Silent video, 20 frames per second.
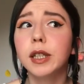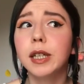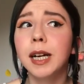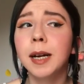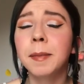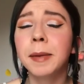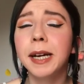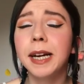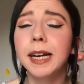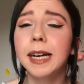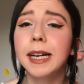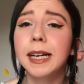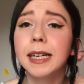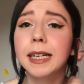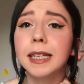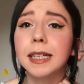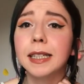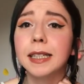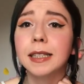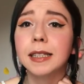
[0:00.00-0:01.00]
I
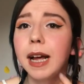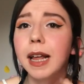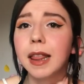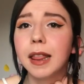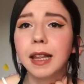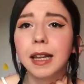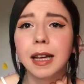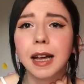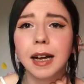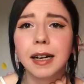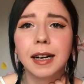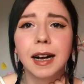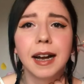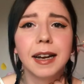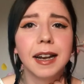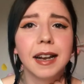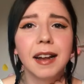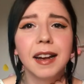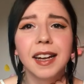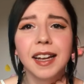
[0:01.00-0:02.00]
mean, I think I
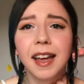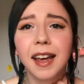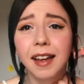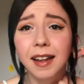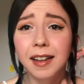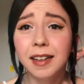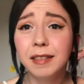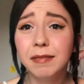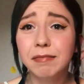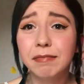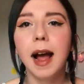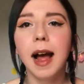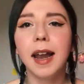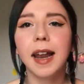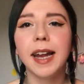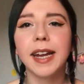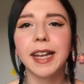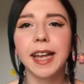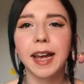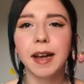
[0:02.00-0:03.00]
kind of like it. I
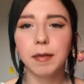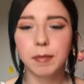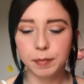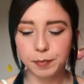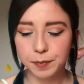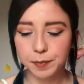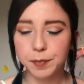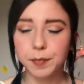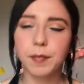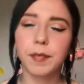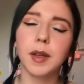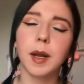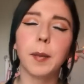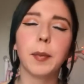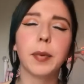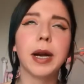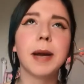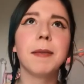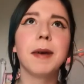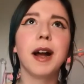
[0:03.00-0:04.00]
like it.
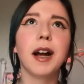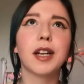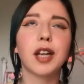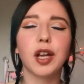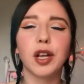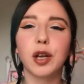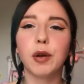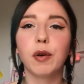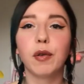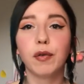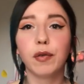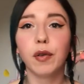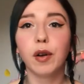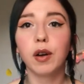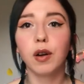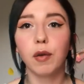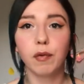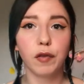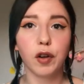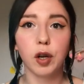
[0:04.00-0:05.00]
Primark, you have
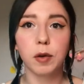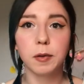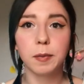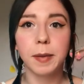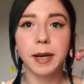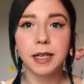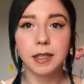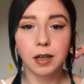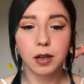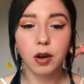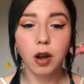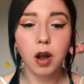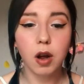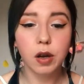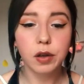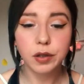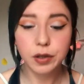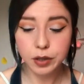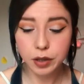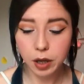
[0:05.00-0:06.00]
conformed me to
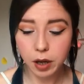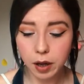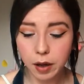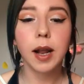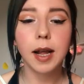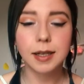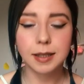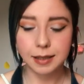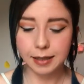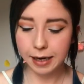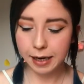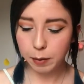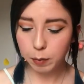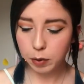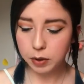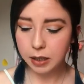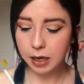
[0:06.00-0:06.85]
gloss. Let's see, what